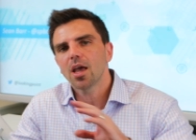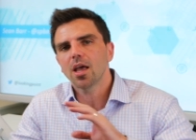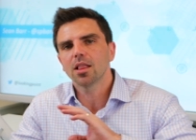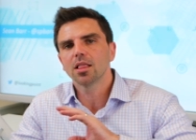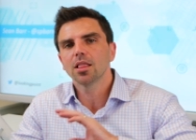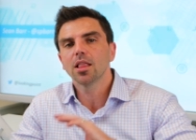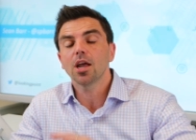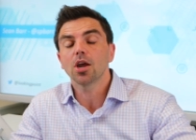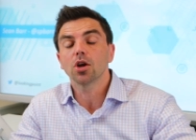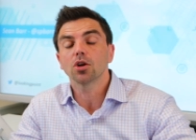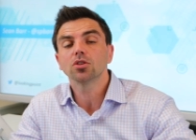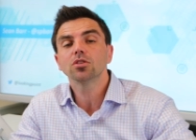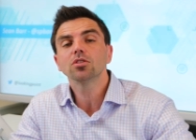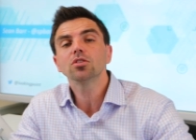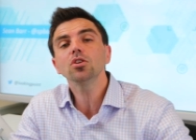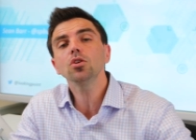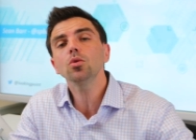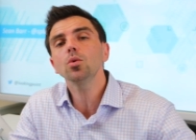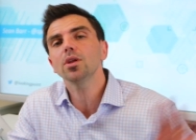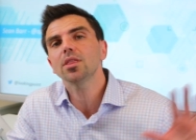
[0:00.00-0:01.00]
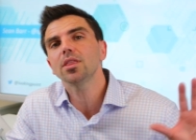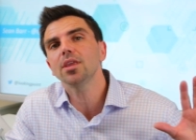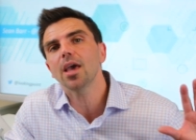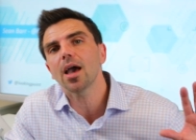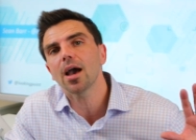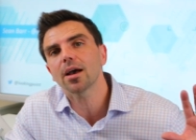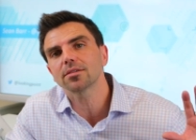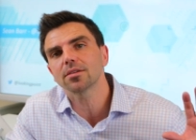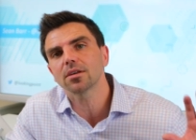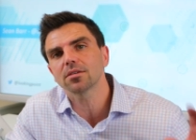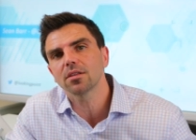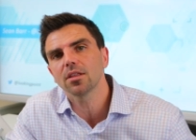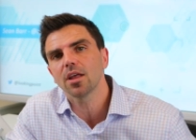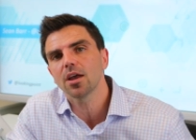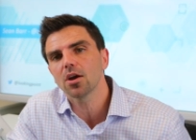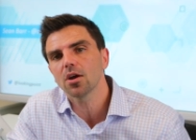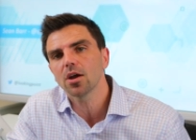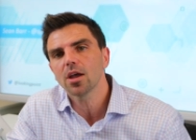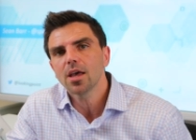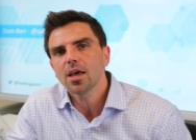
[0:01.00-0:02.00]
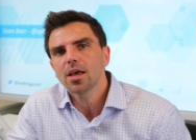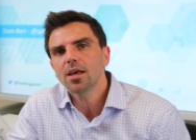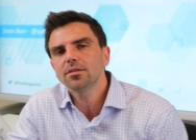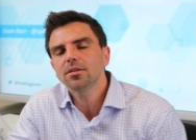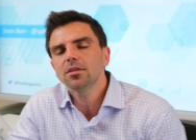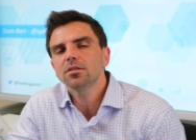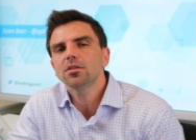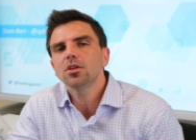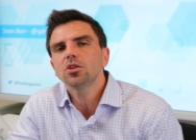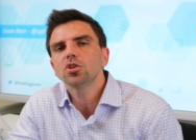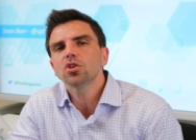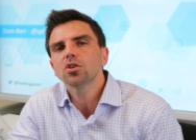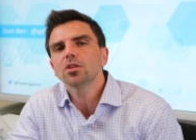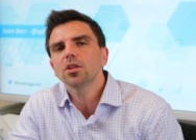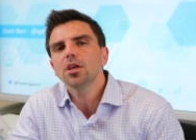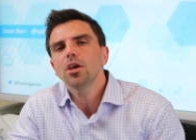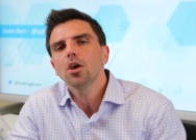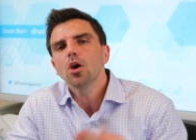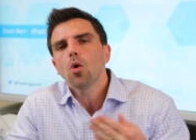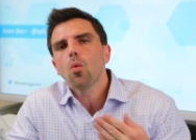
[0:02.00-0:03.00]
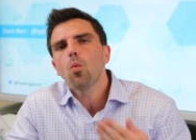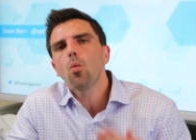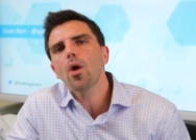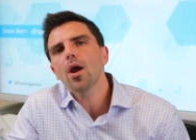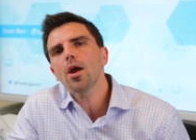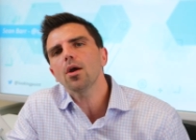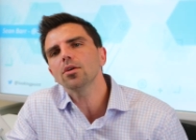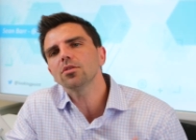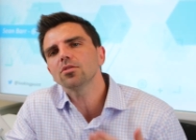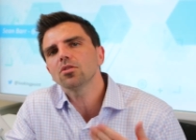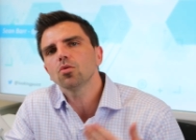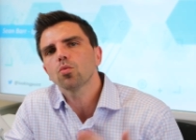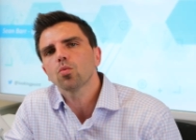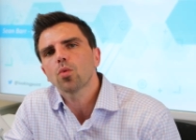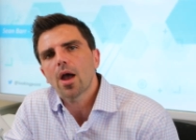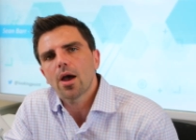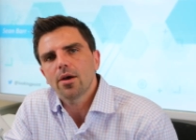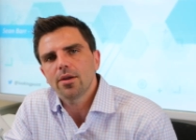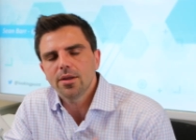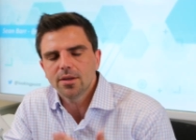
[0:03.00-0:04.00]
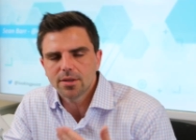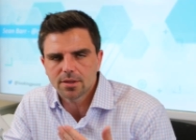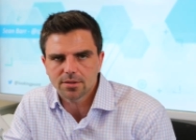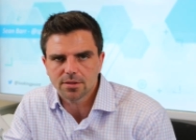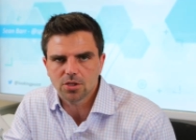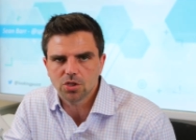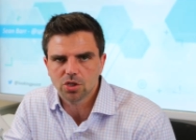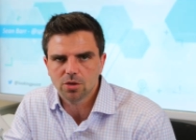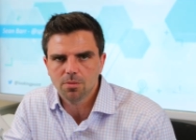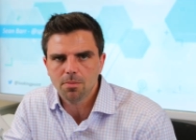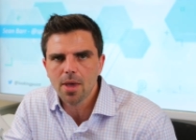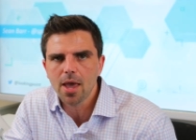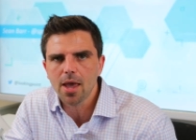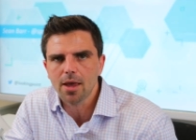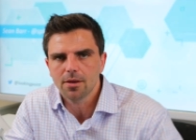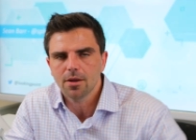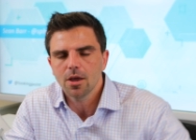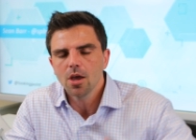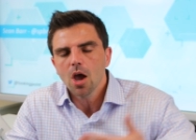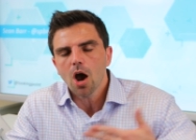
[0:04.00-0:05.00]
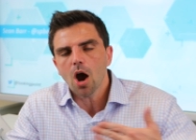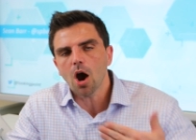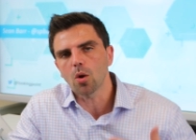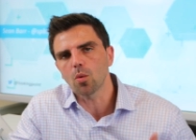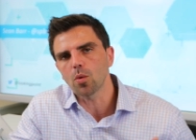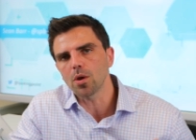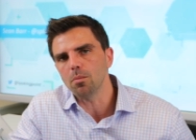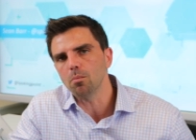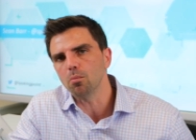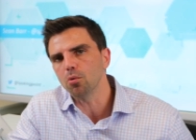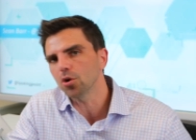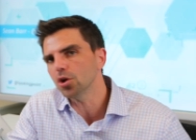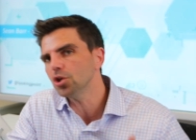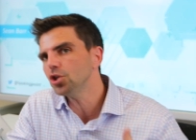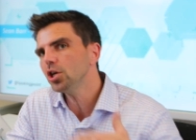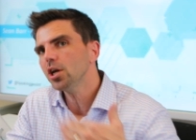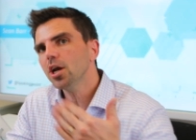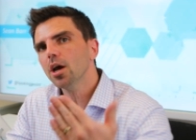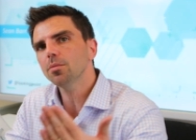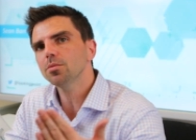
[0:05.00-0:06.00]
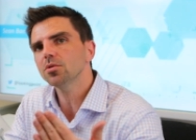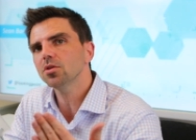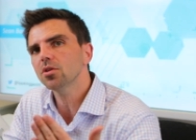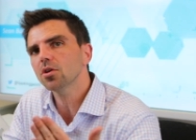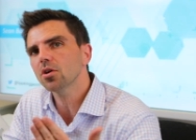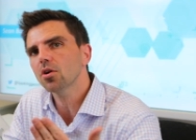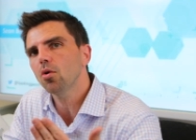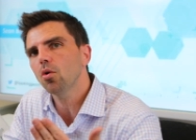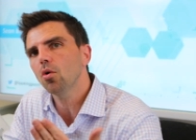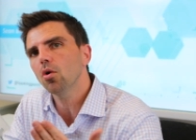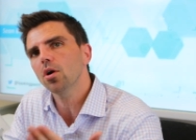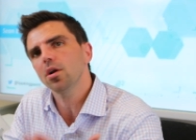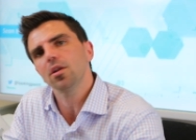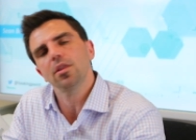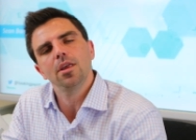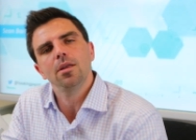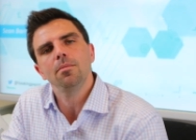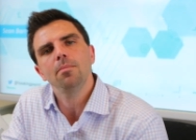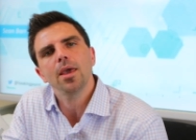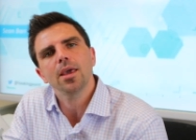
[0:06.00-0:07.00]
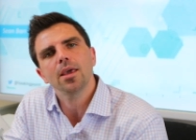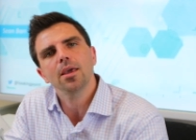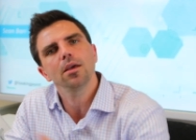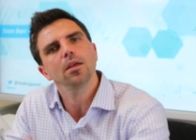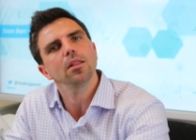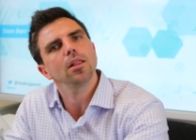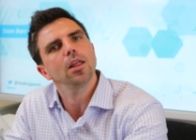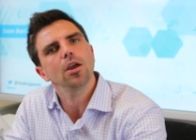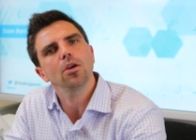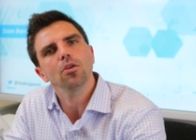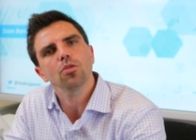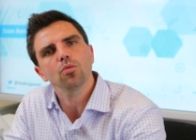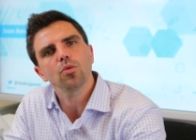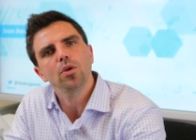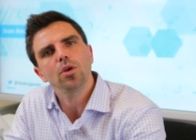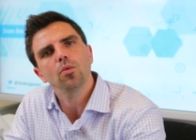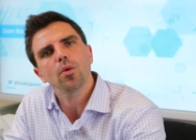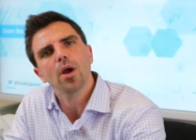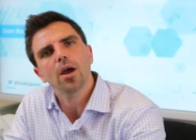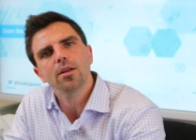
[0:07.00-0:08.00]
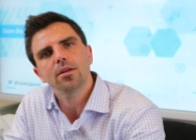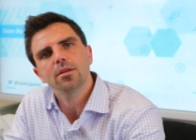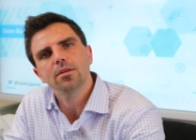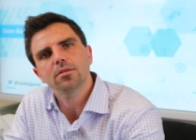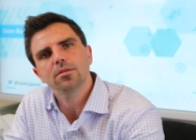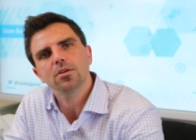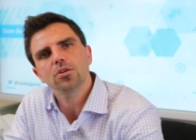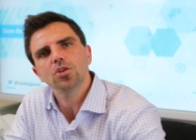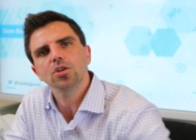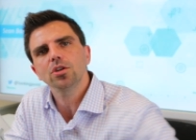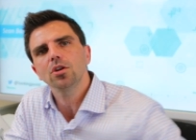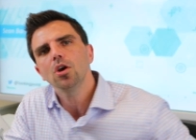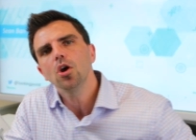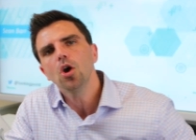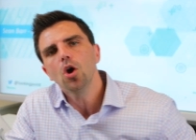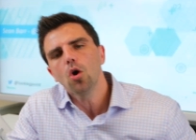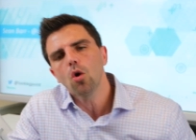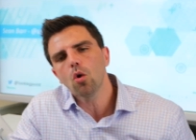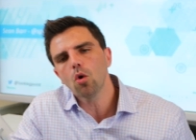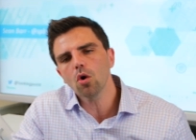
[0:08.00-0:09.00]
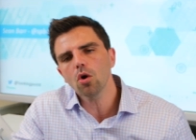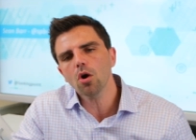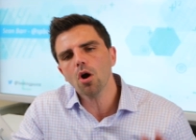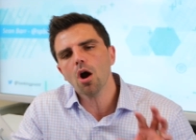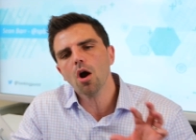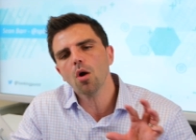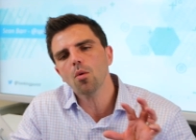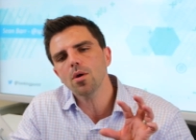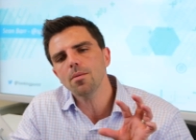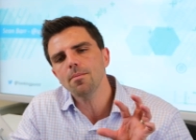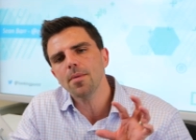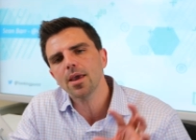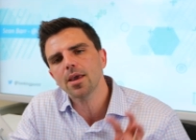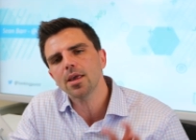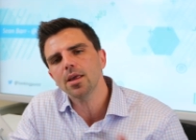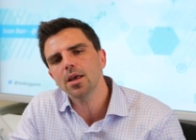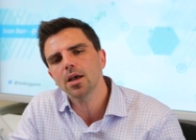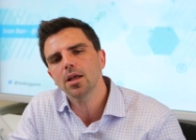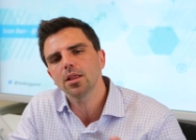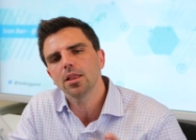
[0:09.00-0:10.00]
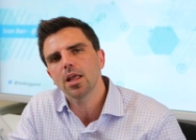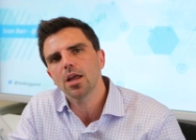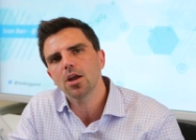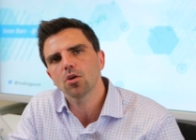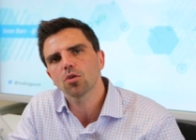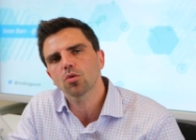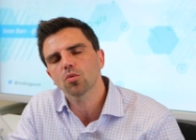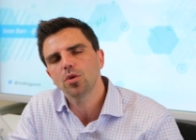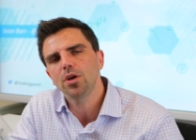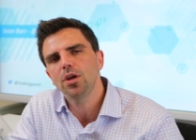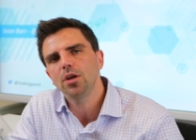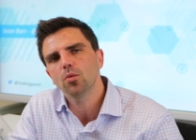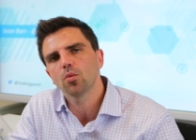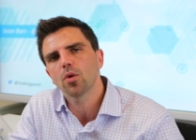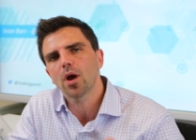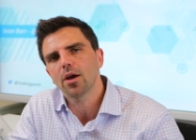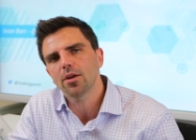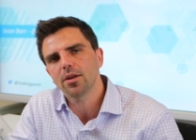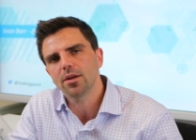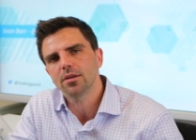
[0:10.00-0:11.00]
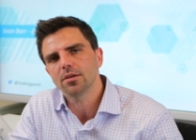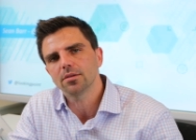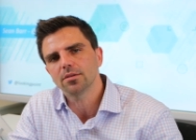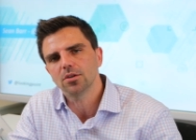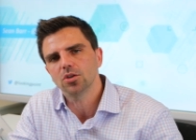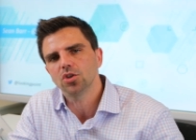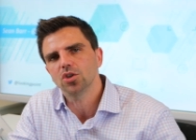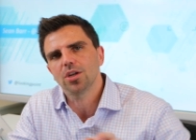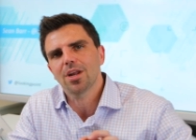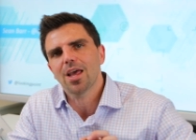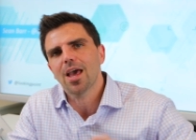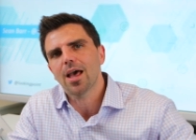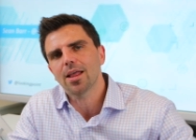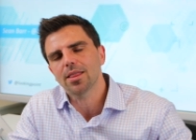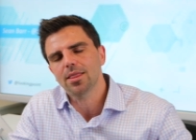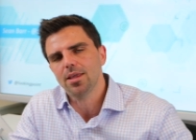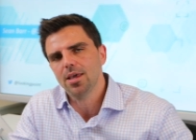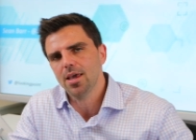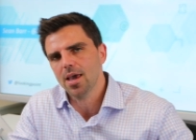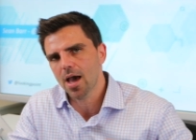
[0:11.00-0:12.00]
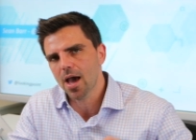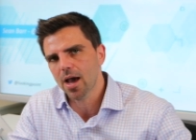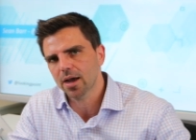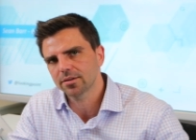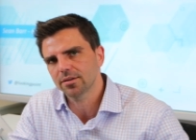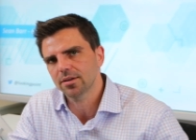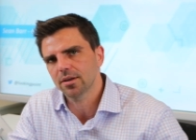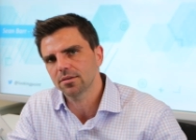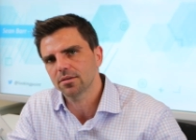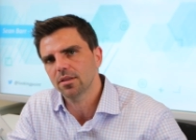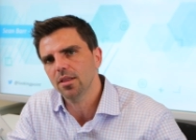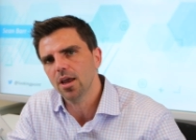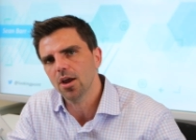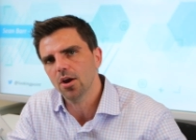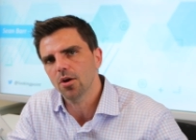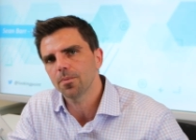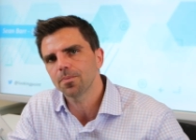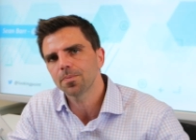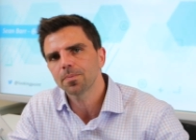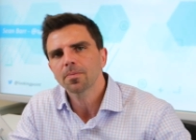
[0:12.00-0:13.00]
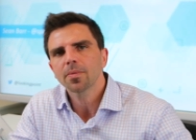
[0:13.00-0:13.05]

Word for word: and layer 2 at the access layer is essentially, where is the routing decision made? Are we bridging up to the core and then making a layer 3 routing decision, or are we making a layer 3 routing decision at the access layer?